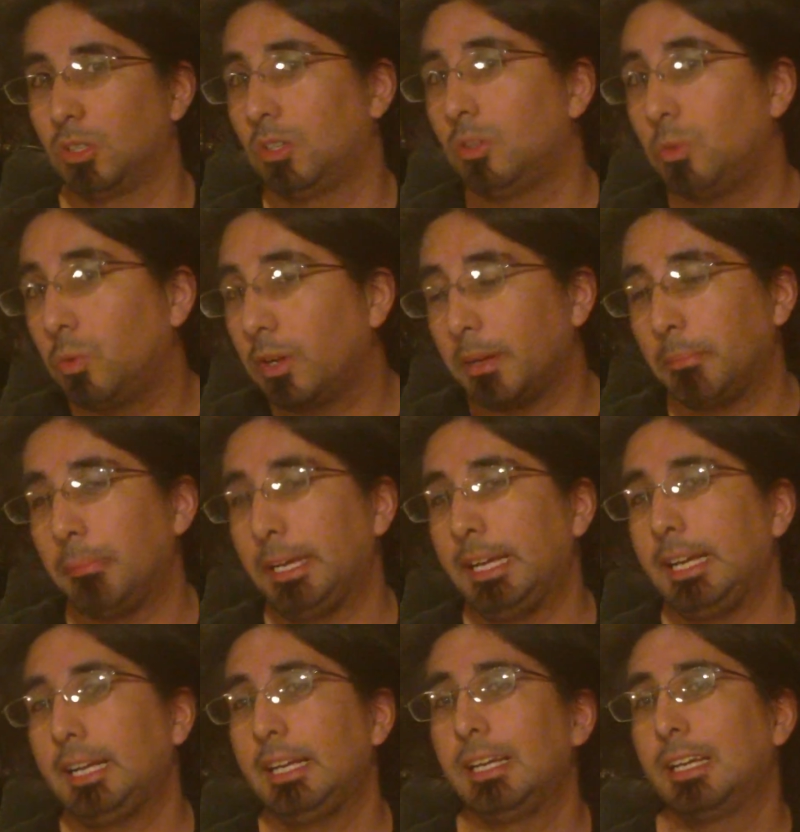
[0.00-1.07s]
who wouldn't
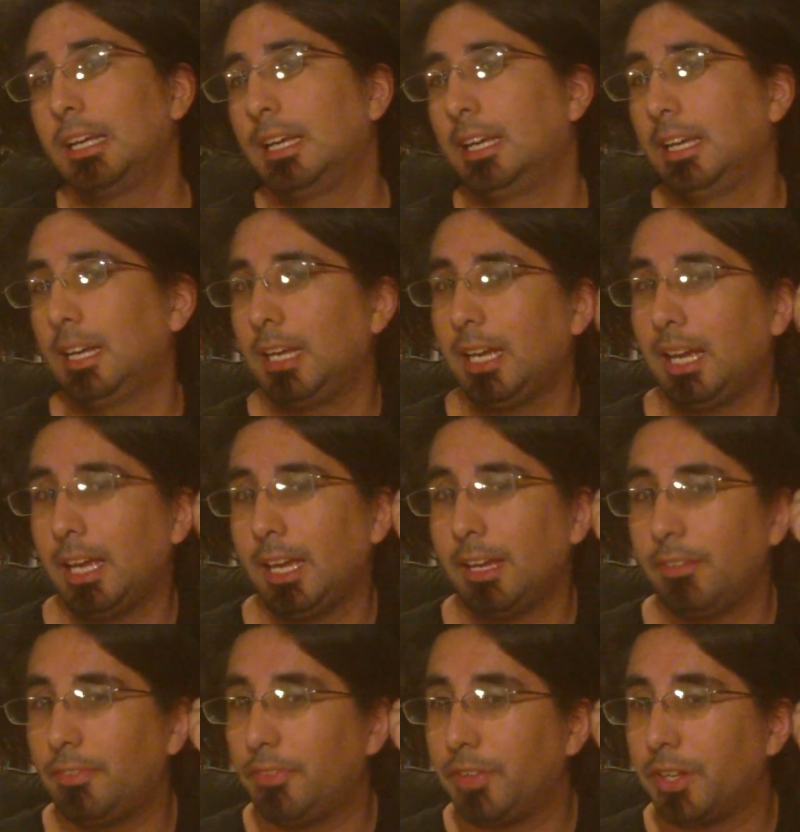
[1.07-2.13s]
be
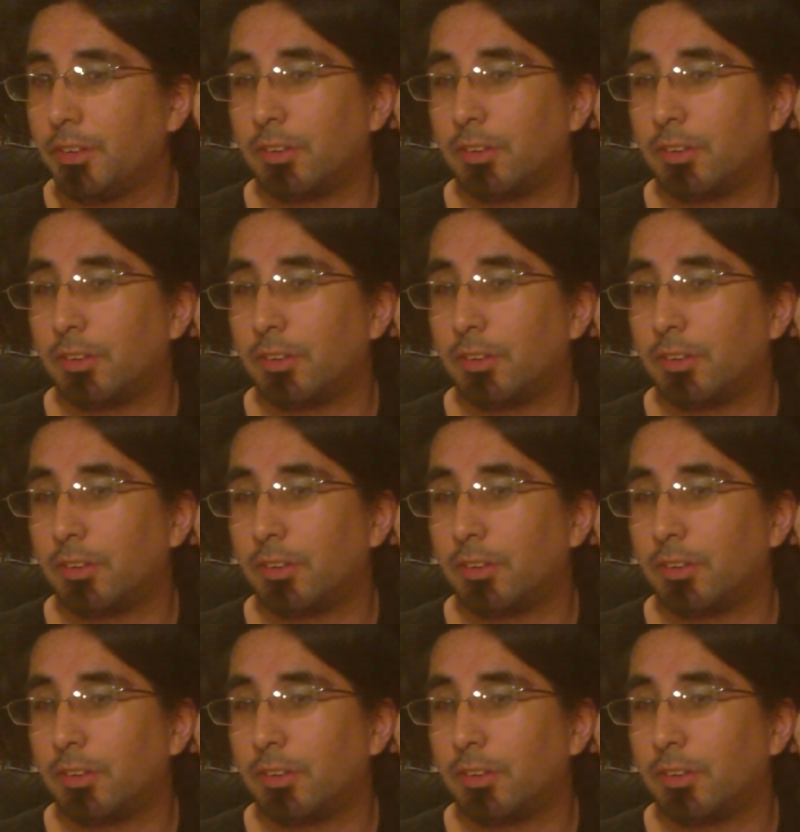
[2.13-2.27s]
if